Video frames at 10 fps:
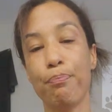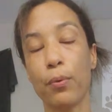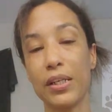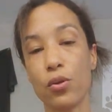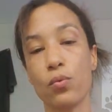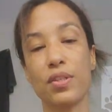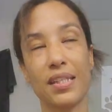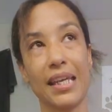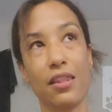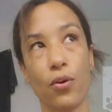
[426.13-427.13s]
But we don't
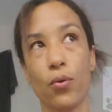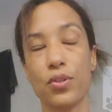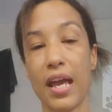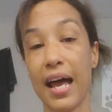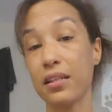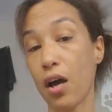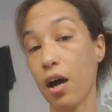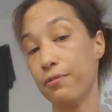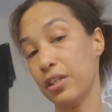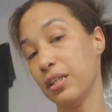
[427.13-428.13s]
see those as
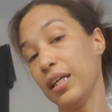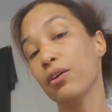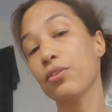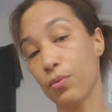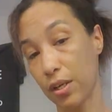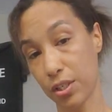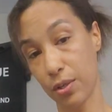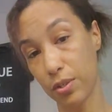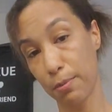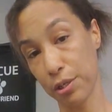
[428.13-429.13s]
often here at the
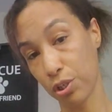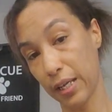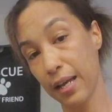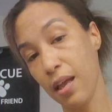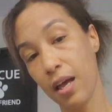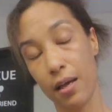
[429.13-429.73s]
rescue, especially